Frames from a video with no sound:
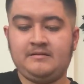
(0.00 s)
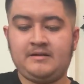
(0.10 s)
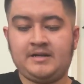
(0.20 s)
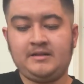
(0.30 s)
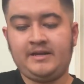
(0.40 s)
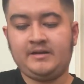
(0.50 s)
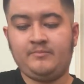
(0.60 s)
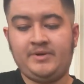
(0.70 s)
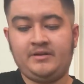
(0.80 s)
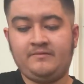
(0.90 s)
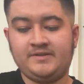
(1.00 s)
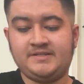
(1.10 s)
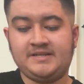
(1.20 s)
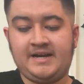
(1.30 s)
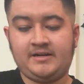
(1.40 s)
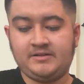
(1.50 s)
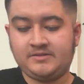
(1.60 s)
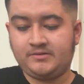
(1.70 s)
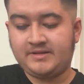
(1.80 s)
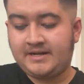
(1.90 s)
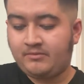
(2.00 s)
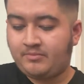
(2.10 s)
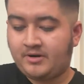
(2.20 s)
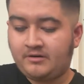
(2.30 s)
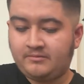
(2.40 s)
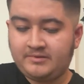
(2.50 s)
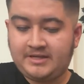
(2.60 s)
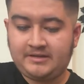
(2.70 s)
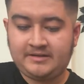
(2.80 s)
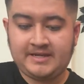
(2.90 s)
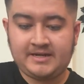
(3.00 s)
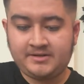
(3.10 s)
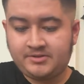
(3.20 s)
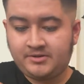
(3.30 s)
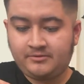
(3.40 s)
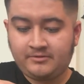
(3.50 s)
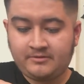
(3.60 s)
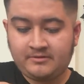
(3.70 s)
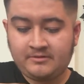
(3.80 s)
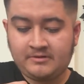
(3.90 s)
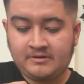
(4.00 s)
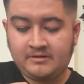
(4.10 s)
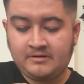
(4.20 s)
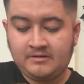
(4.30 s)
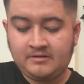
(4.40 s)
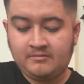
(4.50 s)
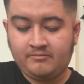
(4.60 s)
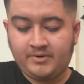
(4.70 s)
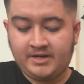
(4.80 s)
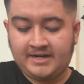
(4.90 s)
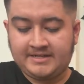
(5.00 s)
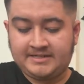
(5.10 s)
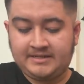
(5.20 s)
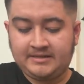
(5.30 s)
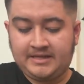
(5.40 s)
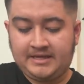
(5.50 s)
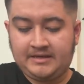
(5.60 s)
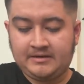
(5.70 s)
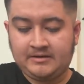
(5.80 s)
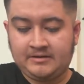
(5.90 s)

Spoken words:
kind of like a bit of a side hustle that I would probably get into, but ideally,